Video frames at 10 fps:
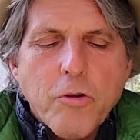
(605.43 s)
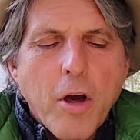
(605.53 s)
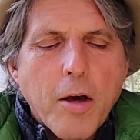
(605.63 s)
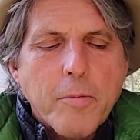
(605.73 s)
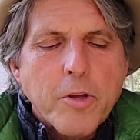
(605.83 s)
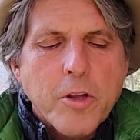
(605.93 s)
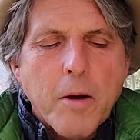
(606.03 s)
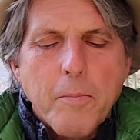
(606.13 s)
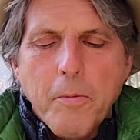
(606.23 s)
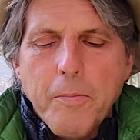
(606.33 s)
young
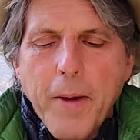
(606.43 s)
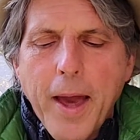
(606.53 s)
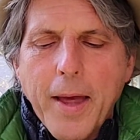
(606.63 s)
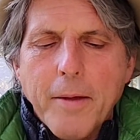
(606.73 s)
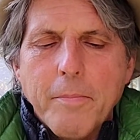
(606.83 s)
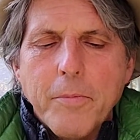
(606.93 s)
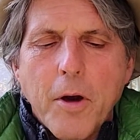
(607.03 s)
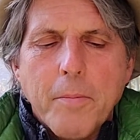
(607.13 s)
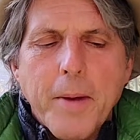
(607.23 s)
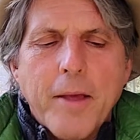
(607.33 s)

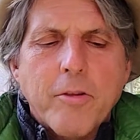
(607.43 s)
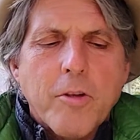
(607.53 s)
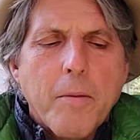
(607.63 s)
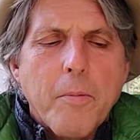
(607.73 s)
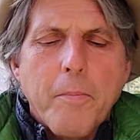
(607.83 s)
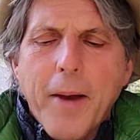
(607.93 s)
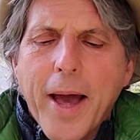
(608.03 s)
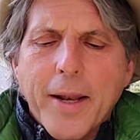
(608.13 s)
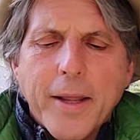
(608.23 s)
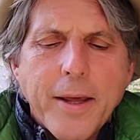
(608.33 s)
men stumble
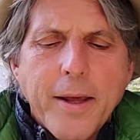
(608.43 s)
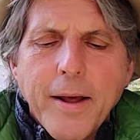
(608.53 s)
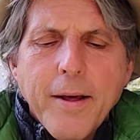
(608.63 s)
badly,